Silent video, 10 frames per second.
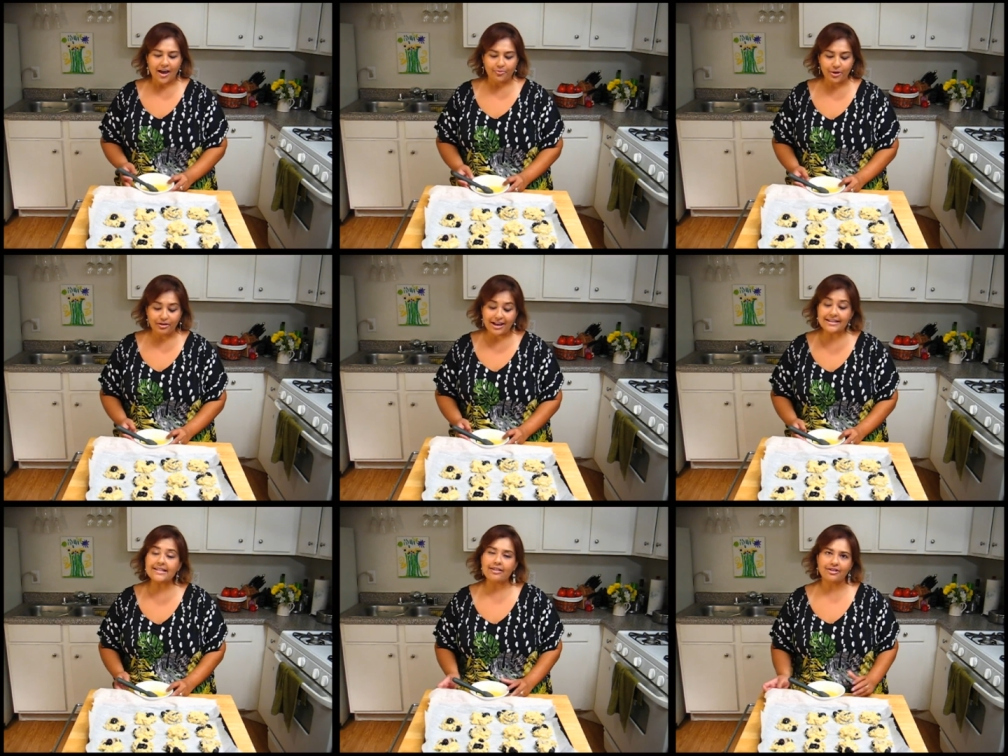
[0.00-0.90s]
We then
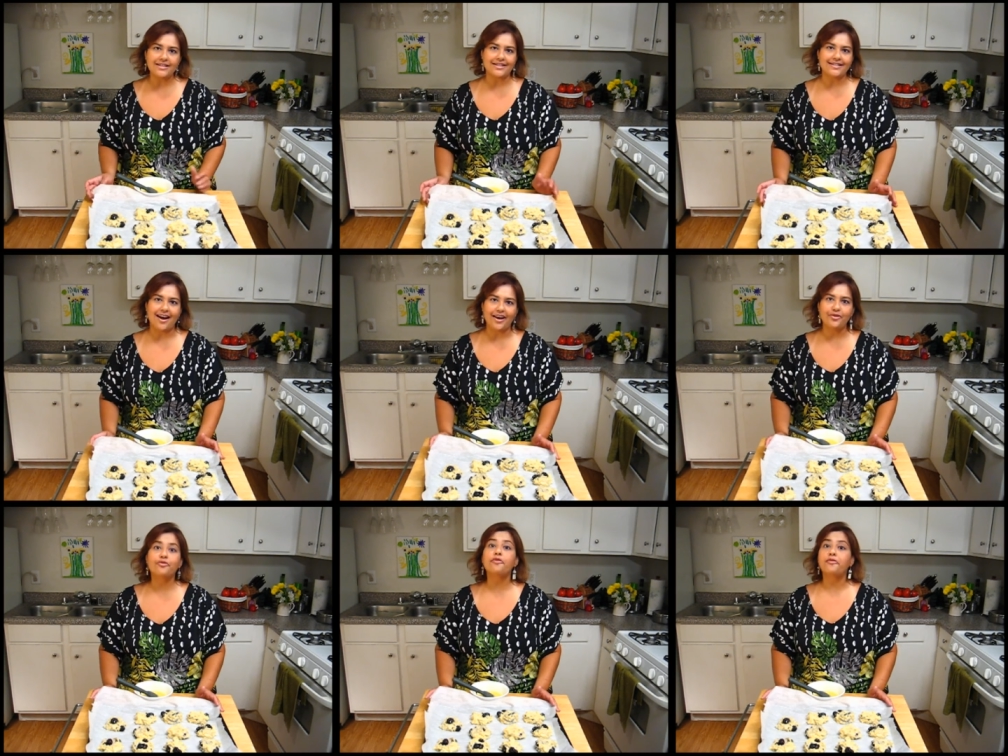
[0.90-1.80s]
set these aside
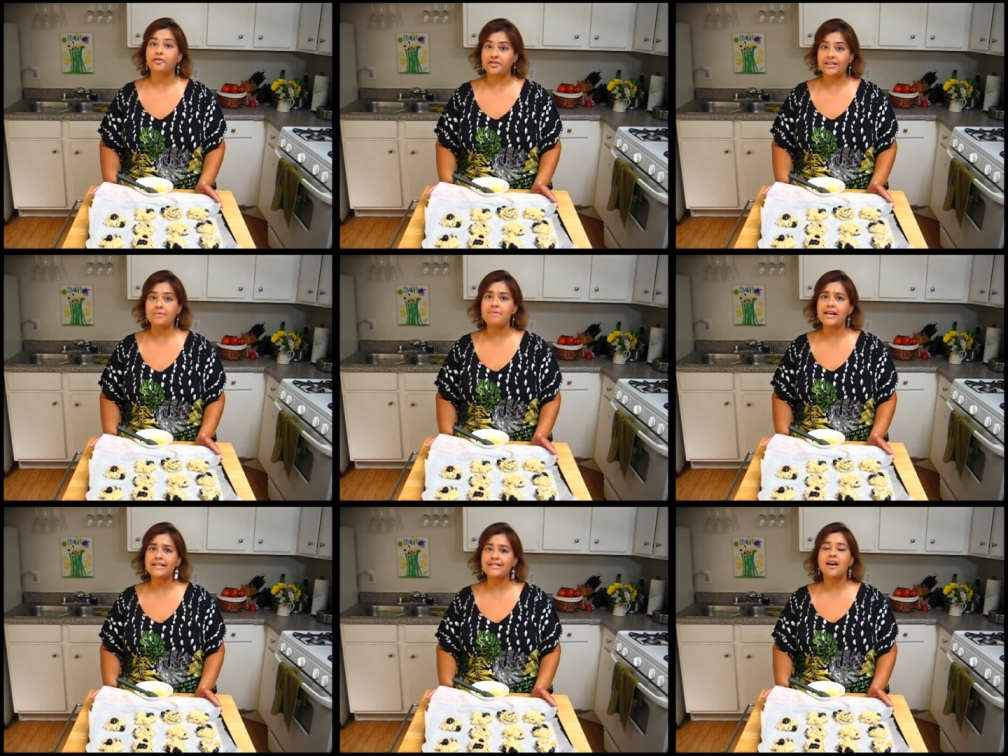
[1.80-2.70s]
for 15
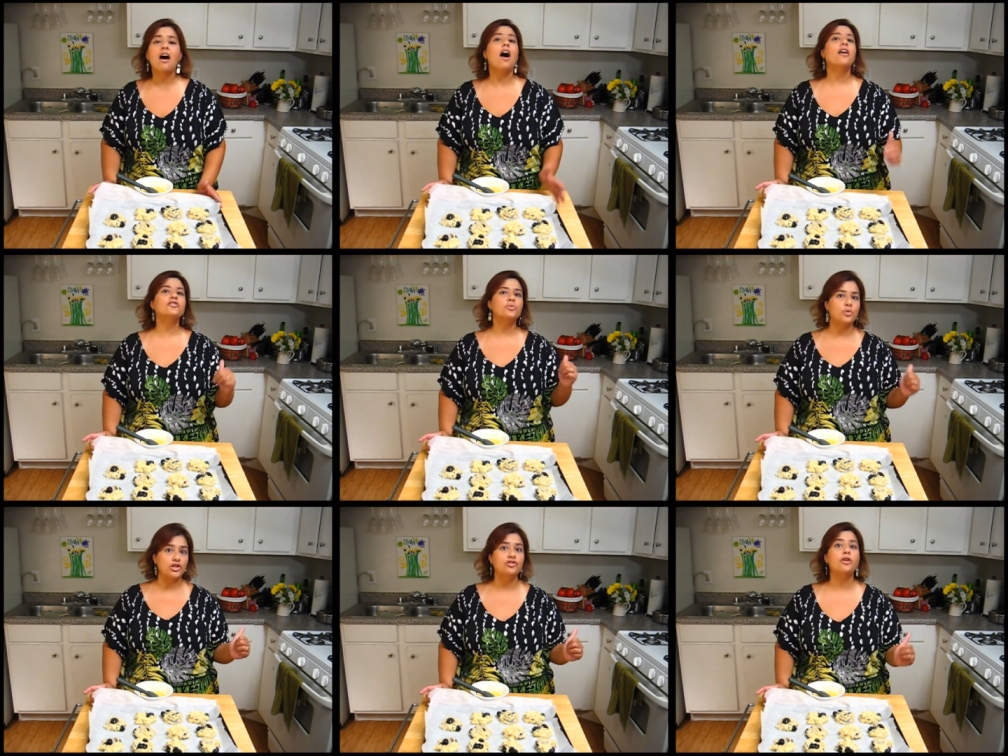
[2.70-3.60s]
minutes, after
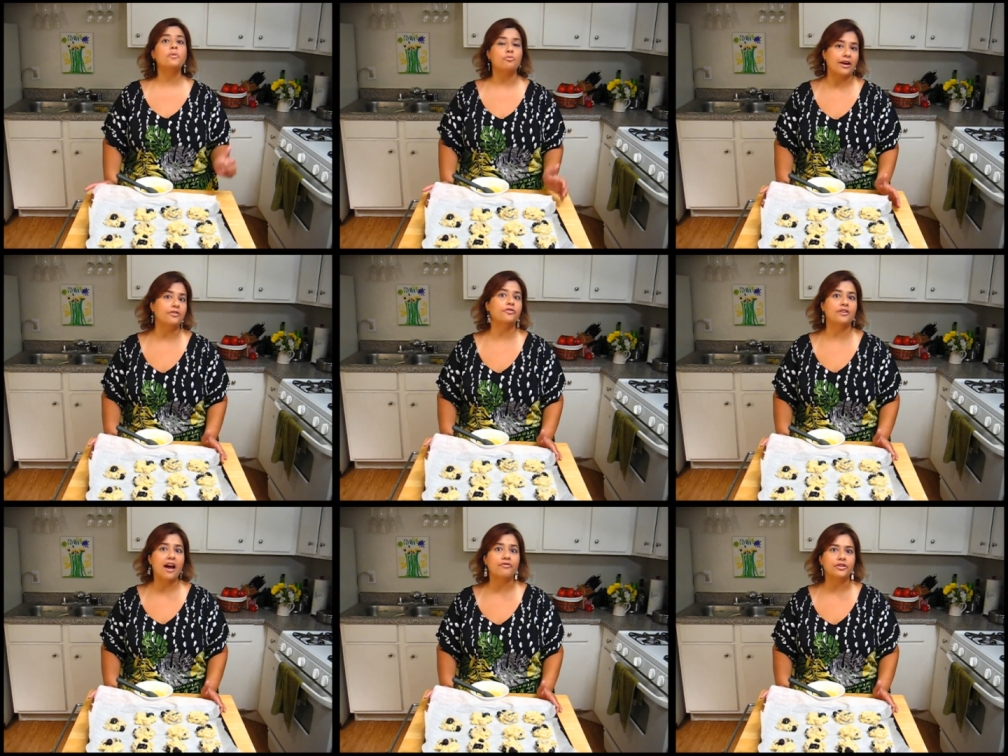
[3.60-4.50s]
which they'll be ready for the
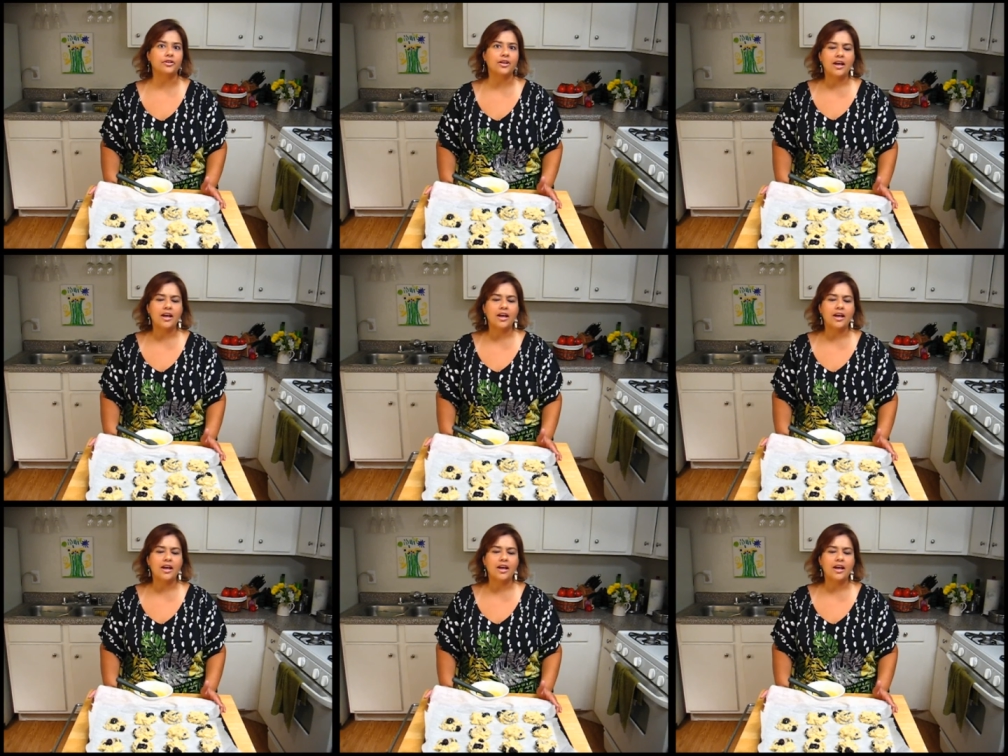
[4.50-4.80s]
oven.